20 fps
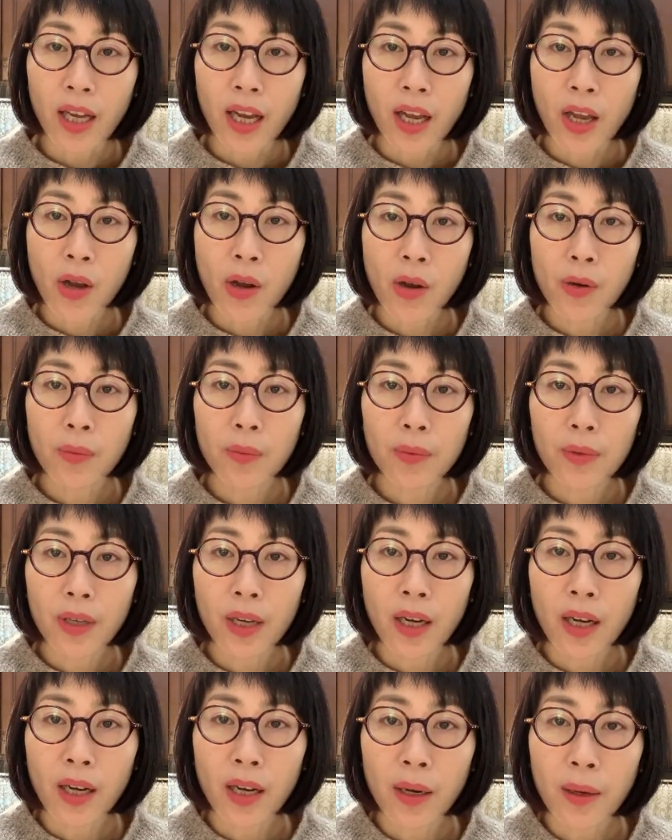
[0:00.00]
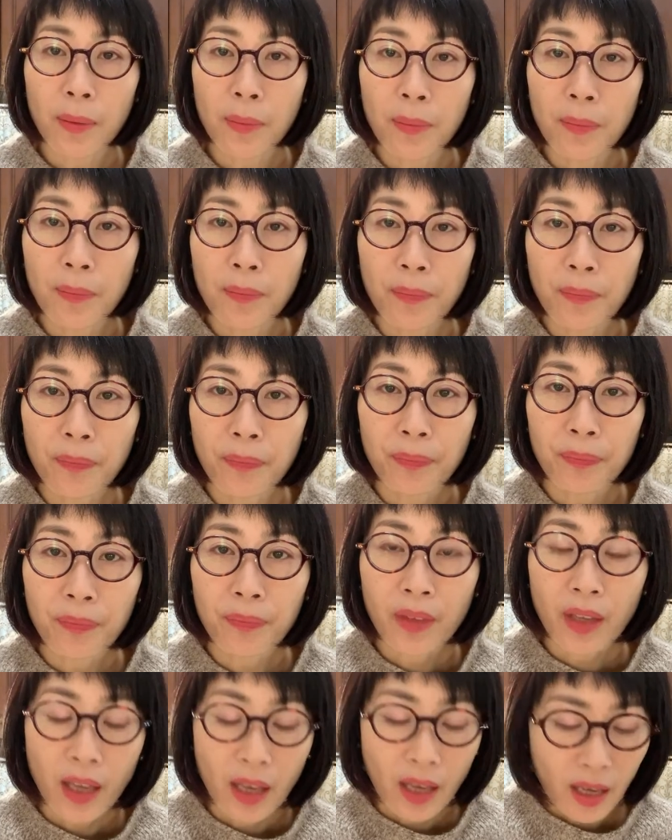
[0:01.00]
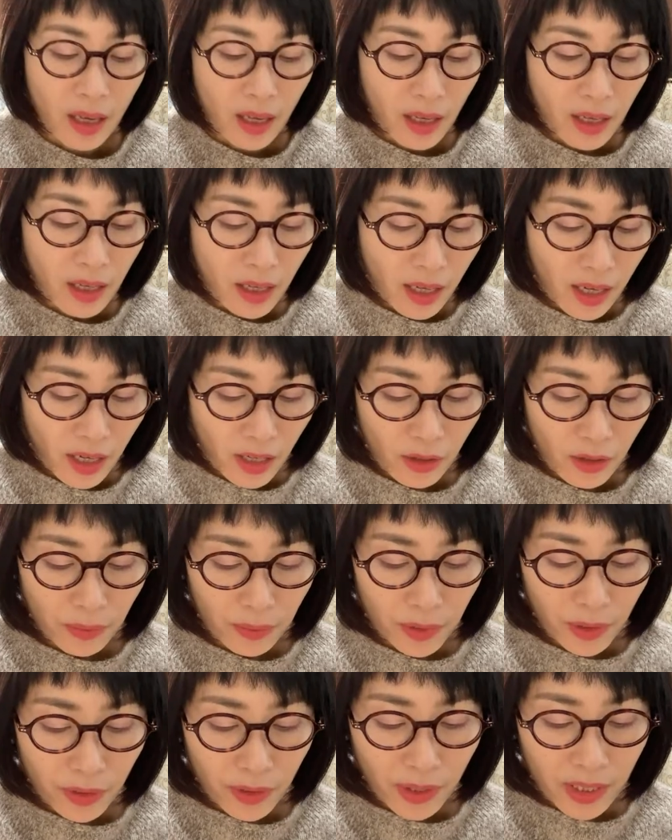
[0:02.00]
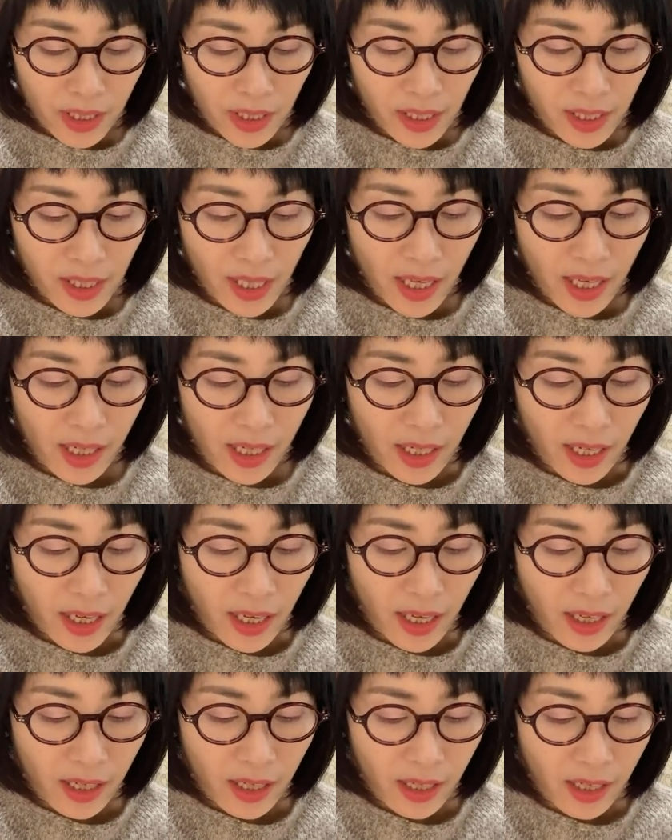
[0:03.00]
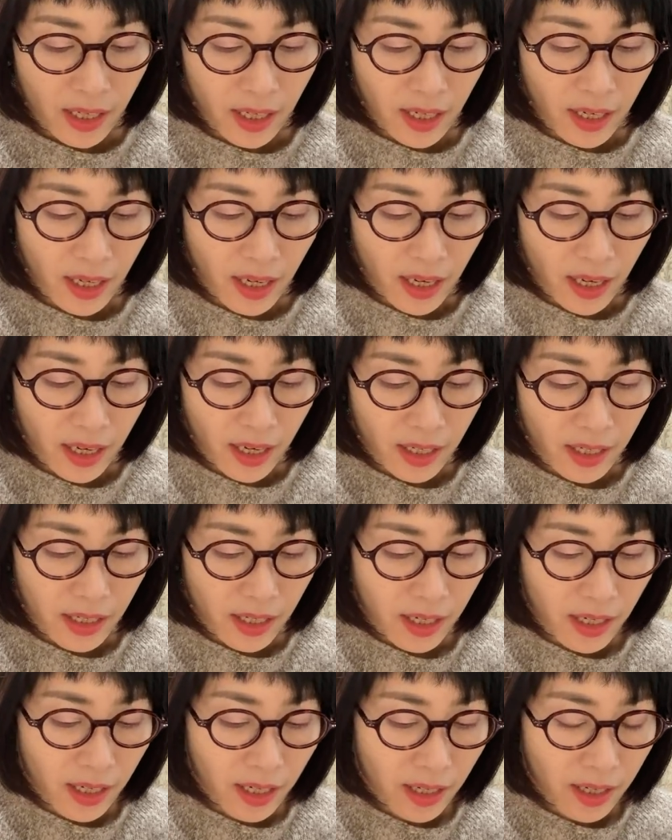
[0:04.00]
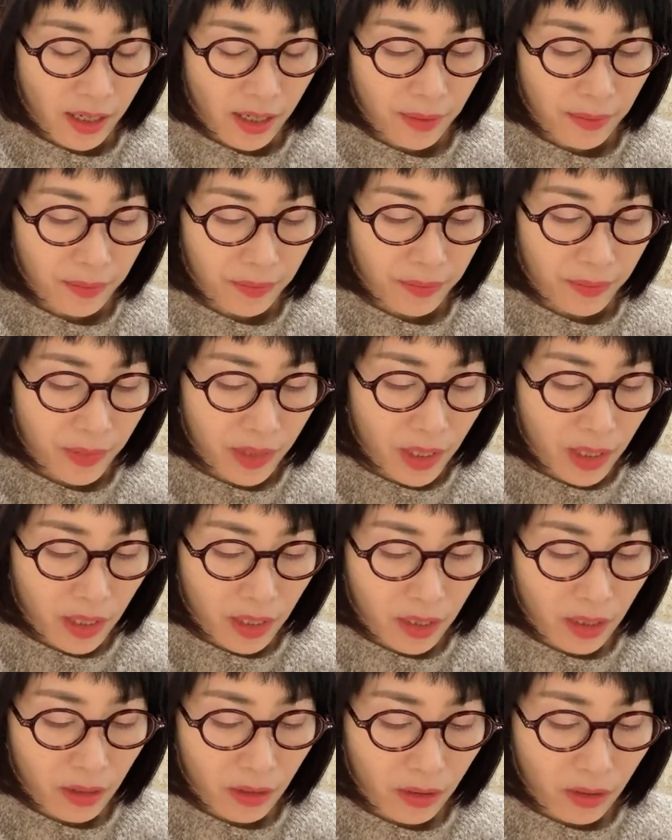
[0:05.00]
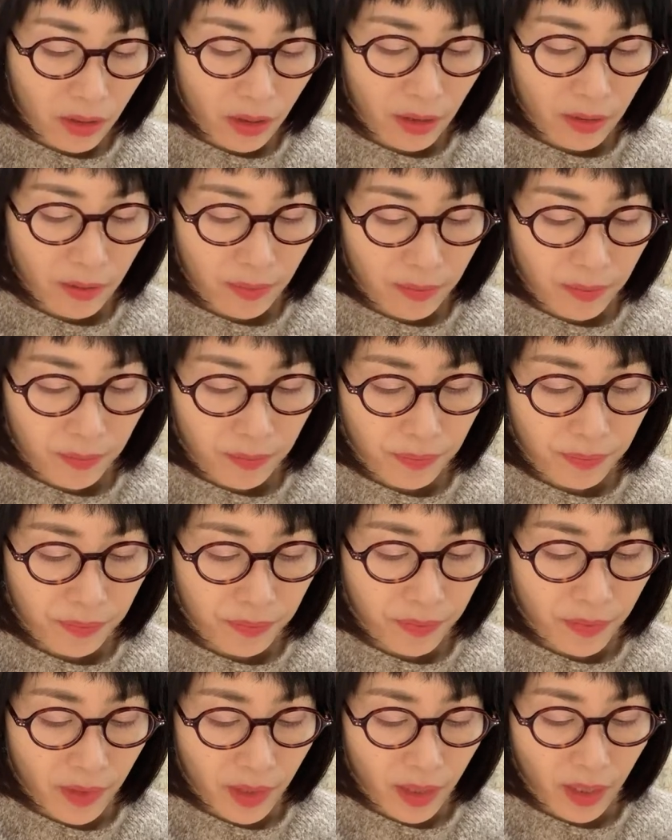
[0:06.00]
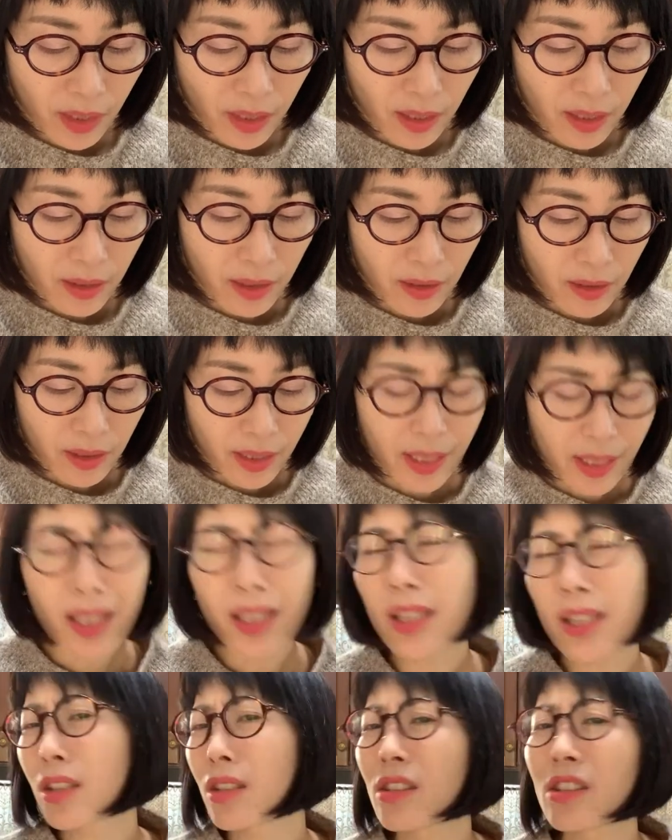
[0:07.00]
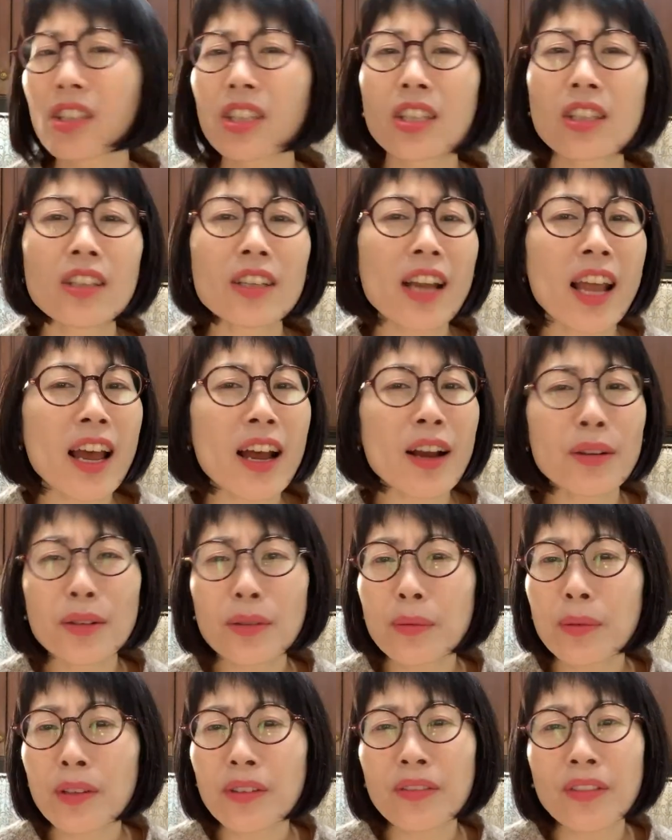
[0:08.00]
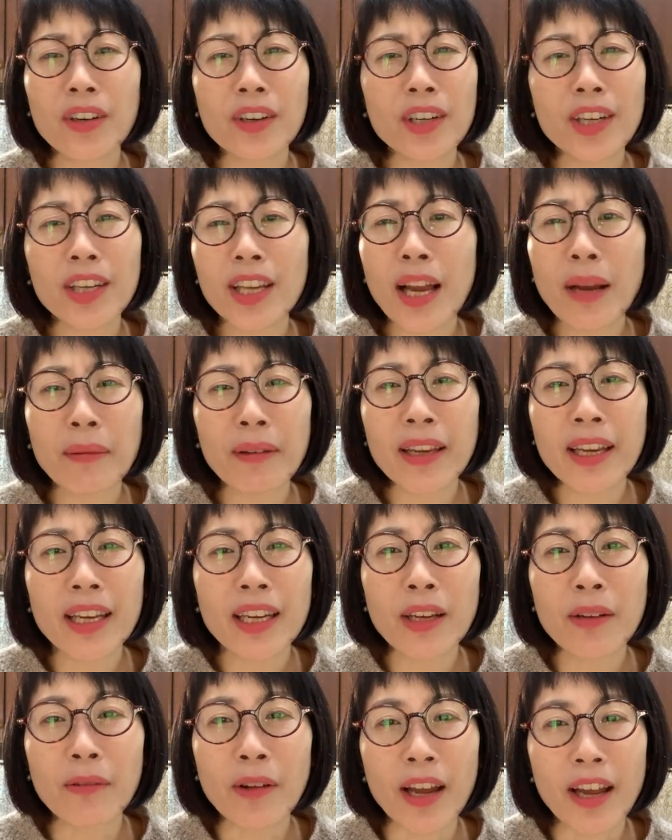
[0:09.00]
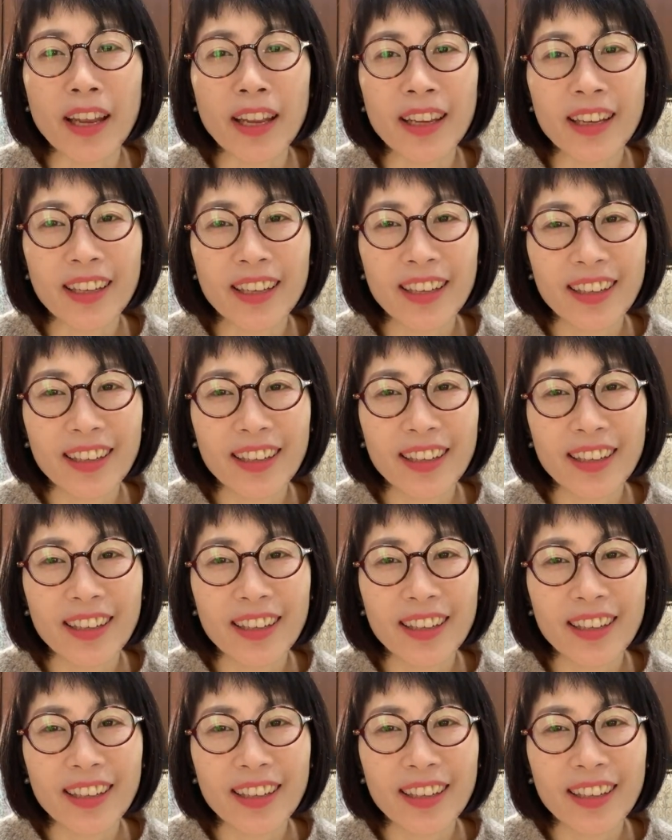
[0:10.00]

I hope um, I hope you understand it and um, this is gonna this is gonna turn out to be very yummy anyway.